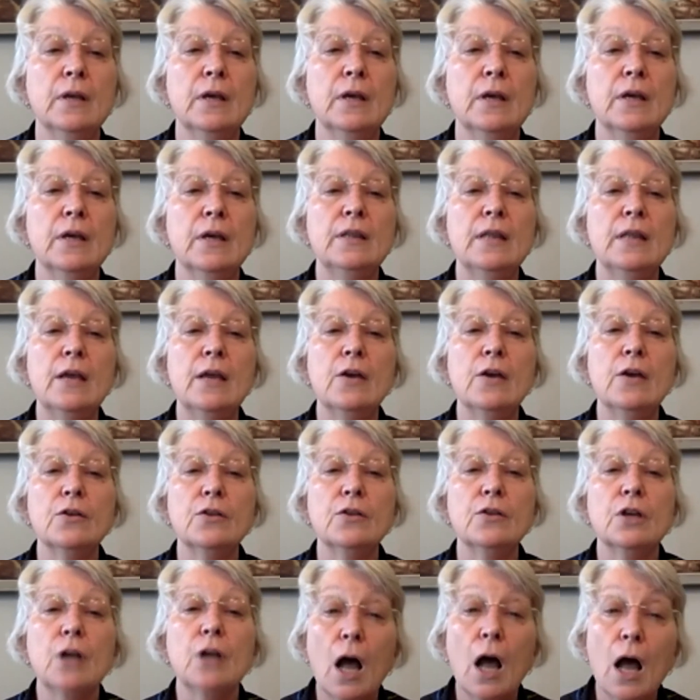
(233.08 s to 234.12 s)
They are
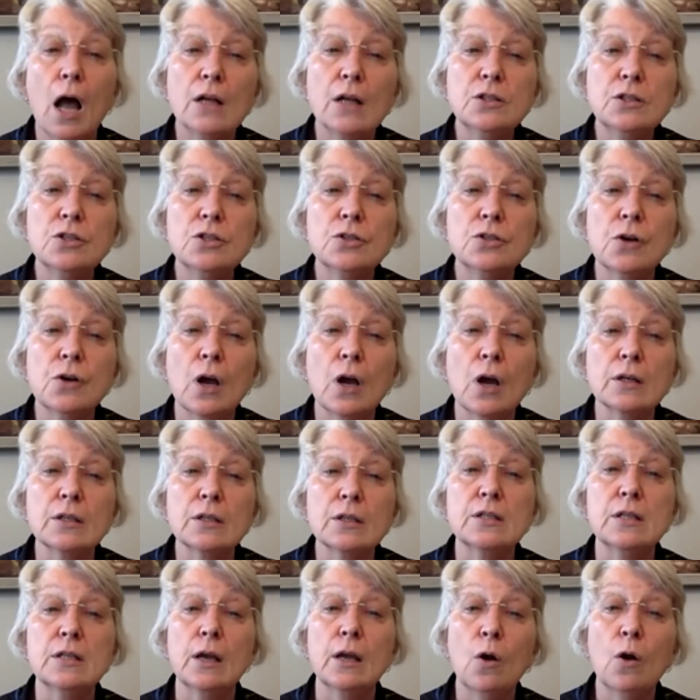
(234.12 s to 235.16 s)
the
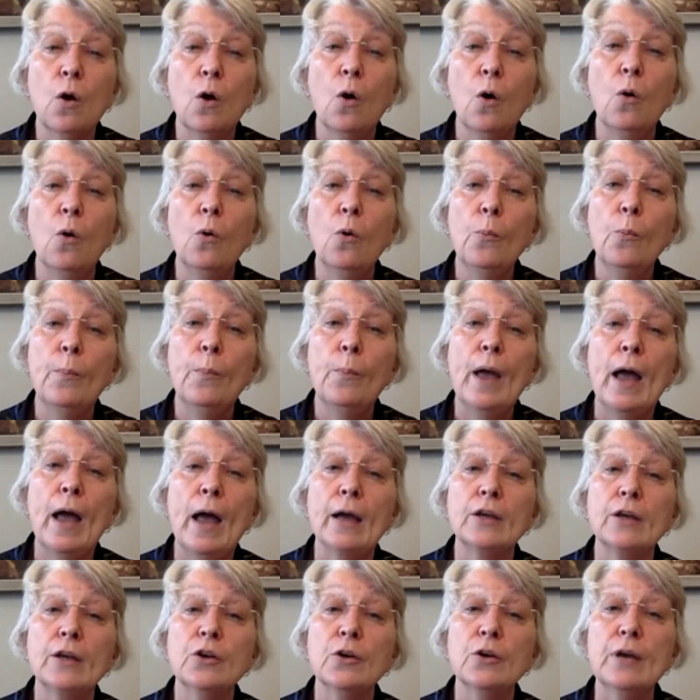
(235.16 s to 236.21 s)
constructs that hold
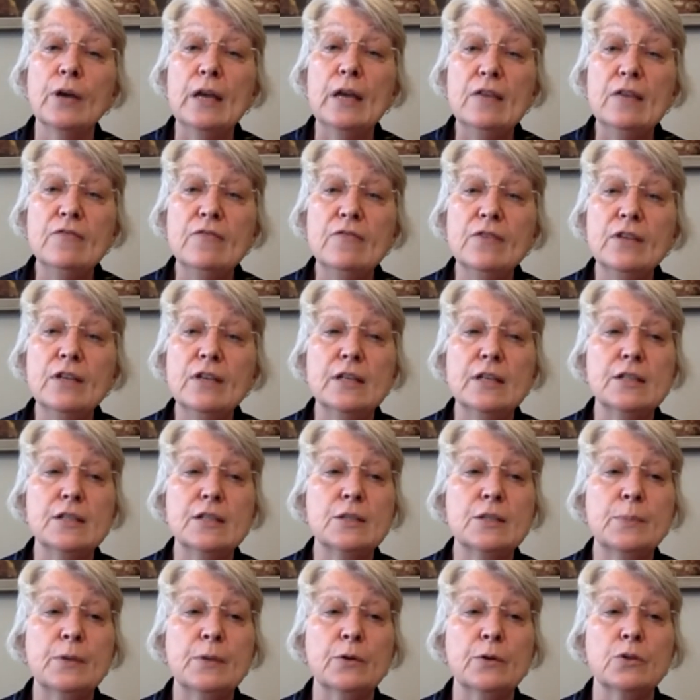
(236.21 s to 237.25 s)
back your infinite
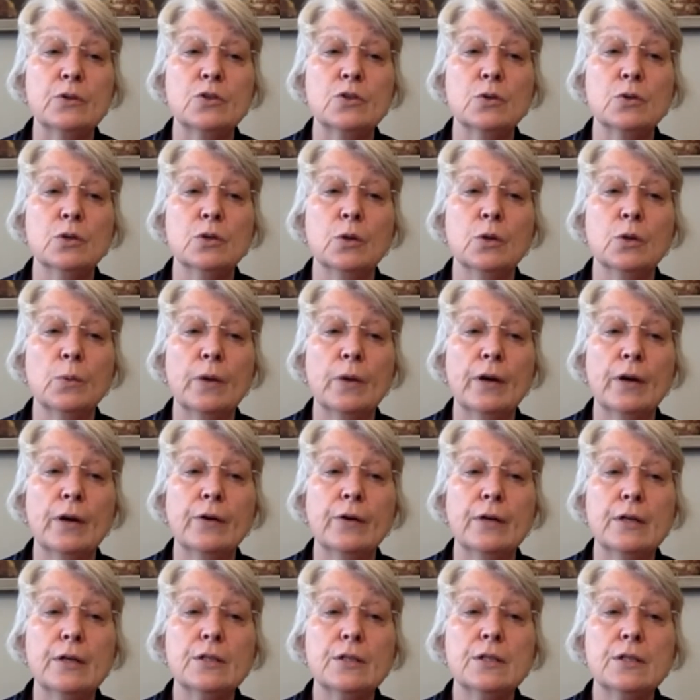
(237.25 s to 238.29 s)
spiritual
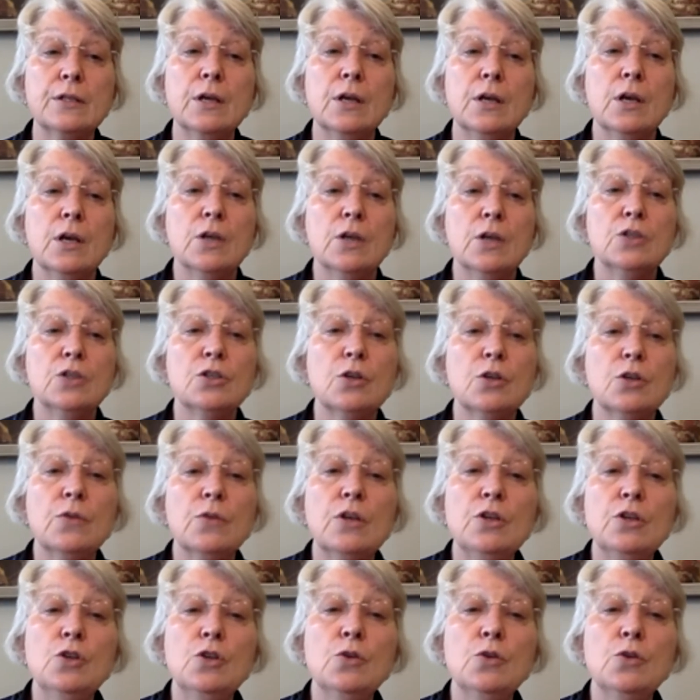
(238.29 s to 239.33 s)
awareness so
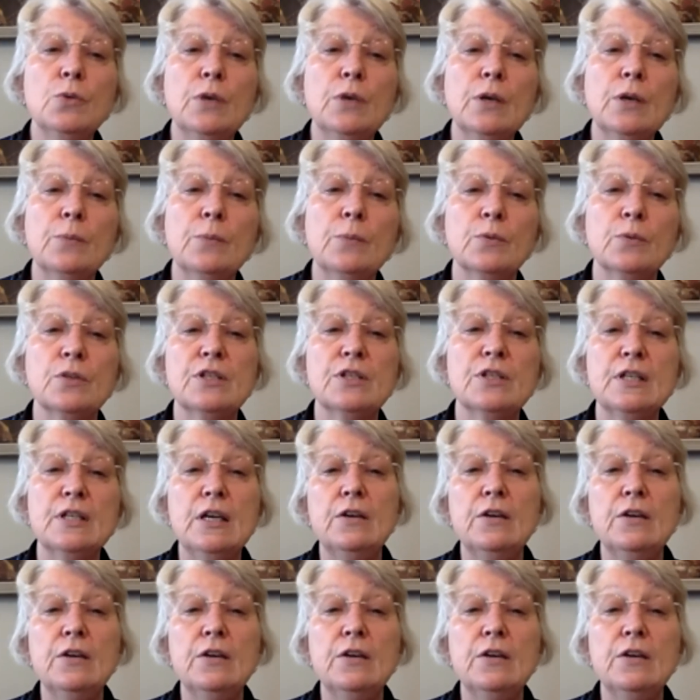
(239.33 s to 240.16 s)
that you can perceive